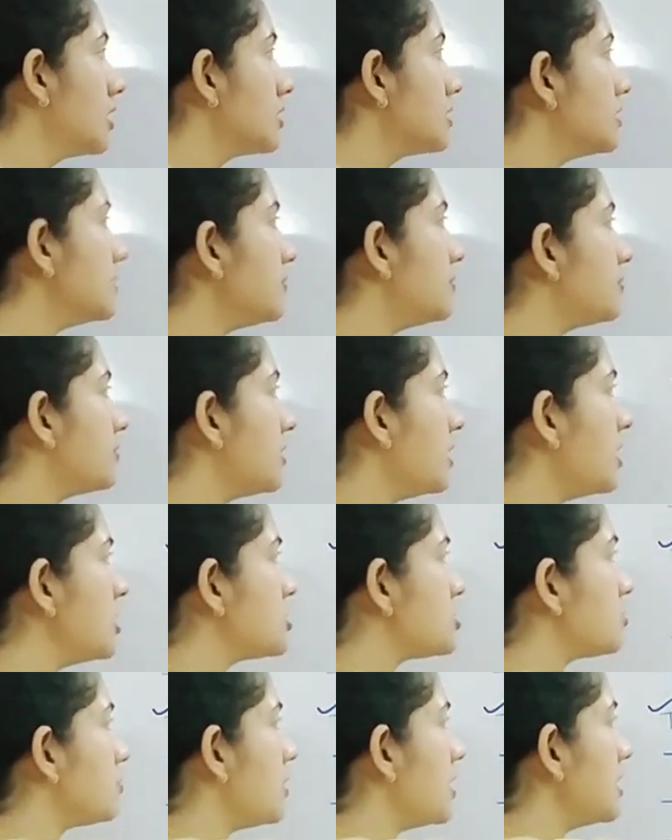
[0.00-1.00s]
The
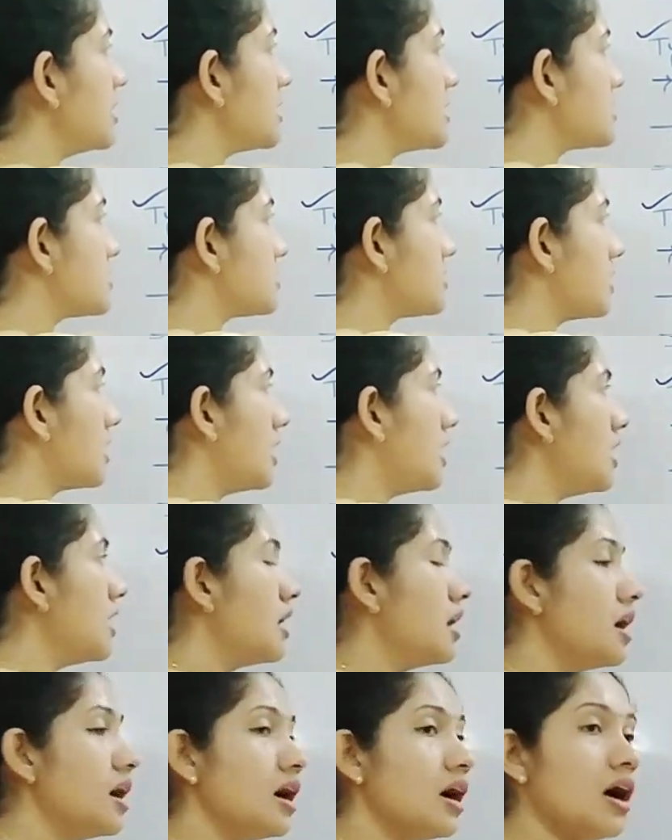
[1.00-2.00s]
first one is the
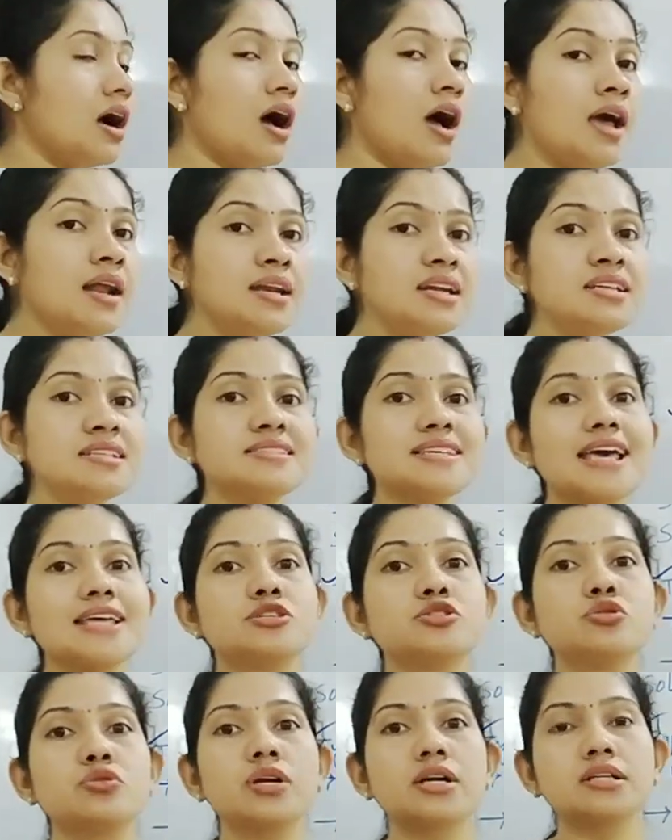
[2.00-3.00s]

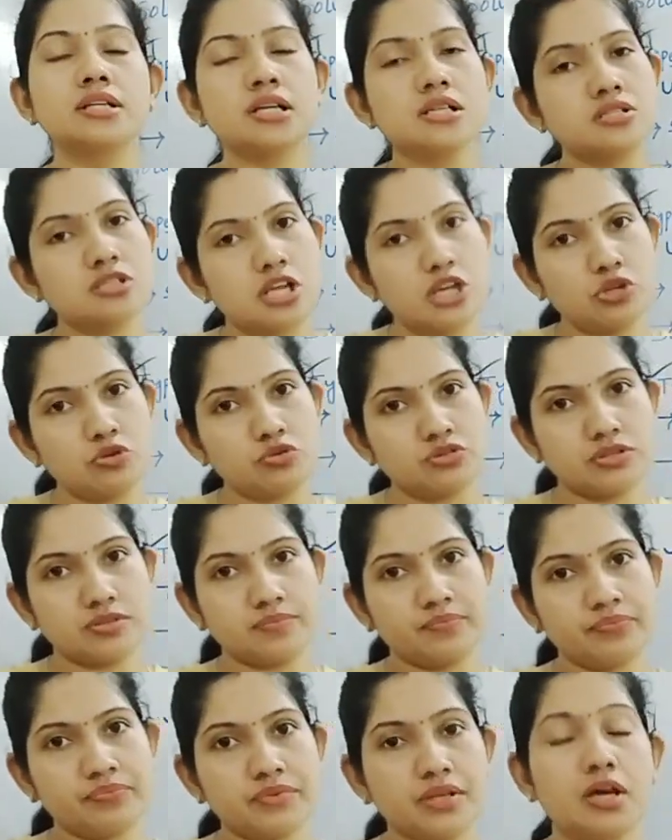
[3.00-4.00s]
unsaturated solution.
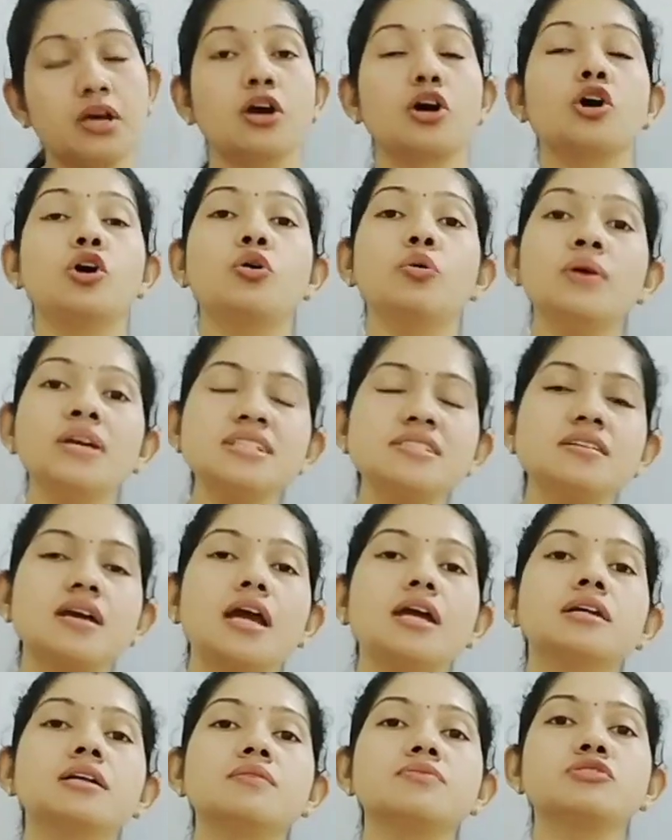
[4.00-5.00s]
Which
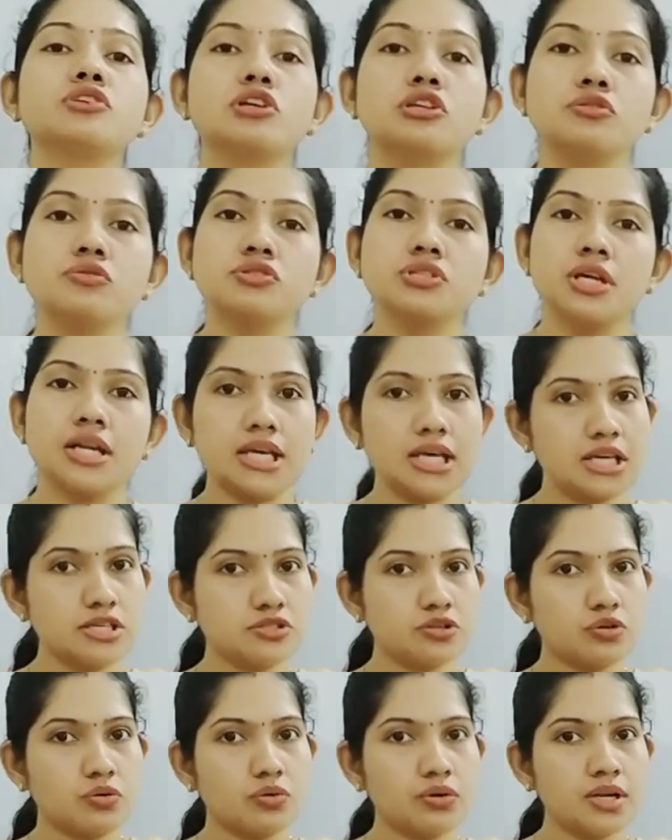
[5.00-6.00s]
kind of solution
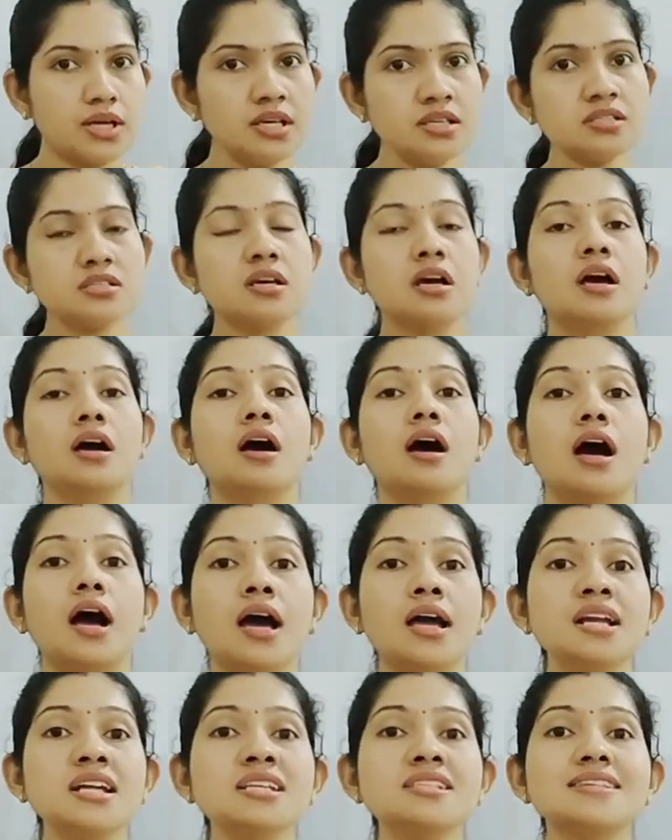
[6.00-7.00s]
is known as
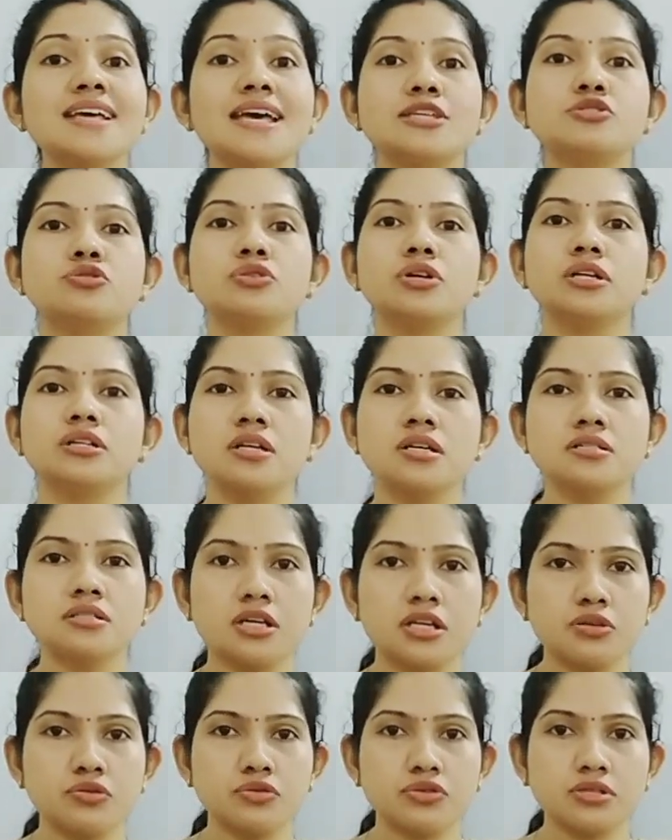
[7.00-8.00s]
unsaturated
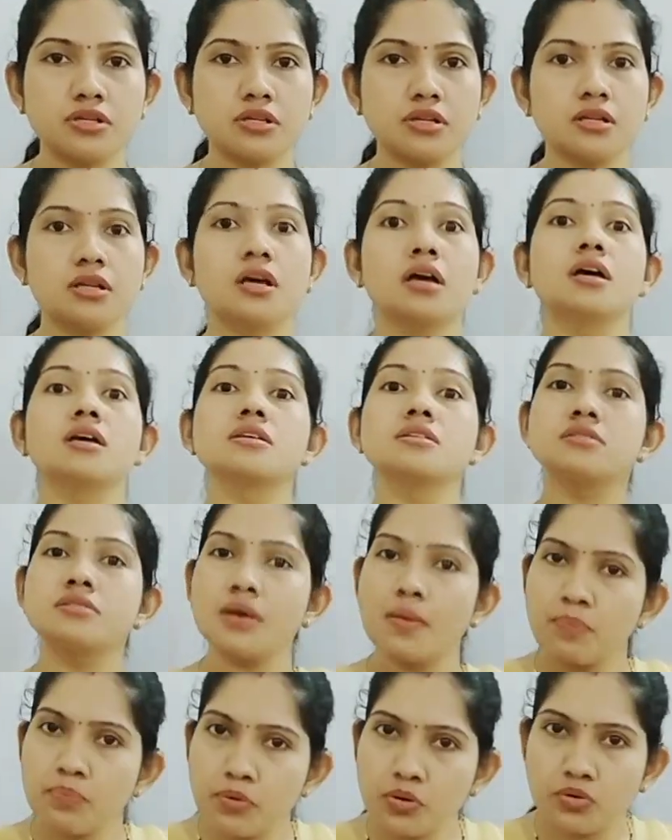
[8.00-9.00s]
solution?
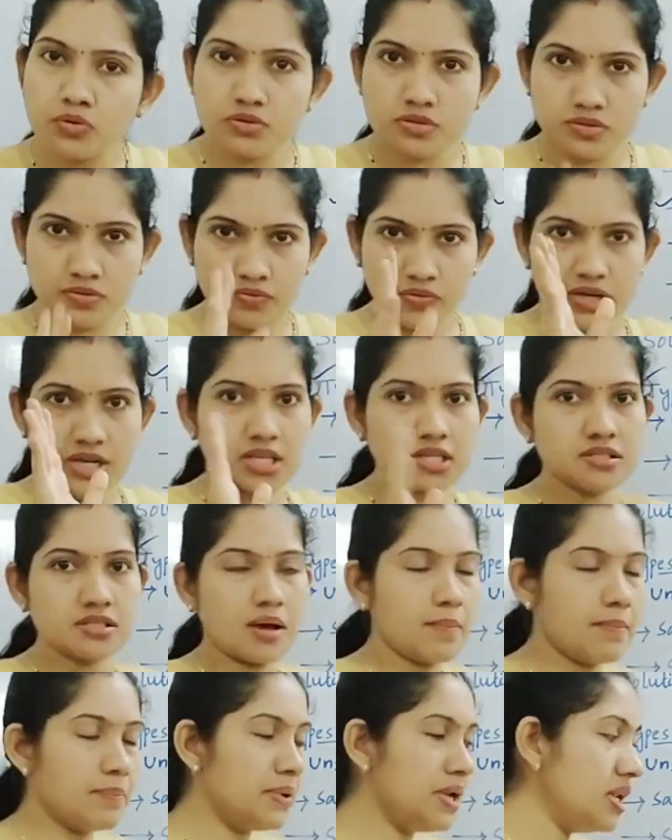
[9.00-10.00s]
Suppose, for
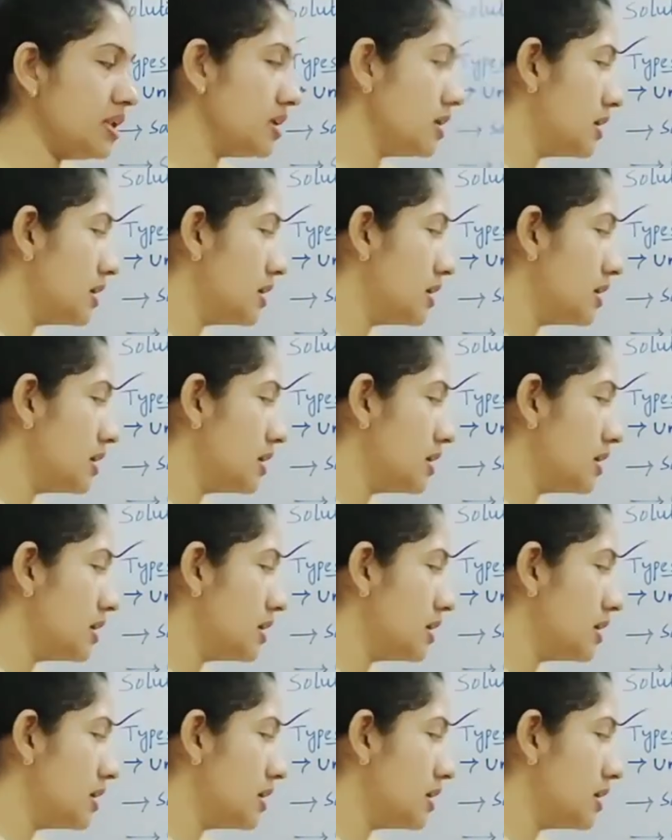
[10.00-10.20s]
example,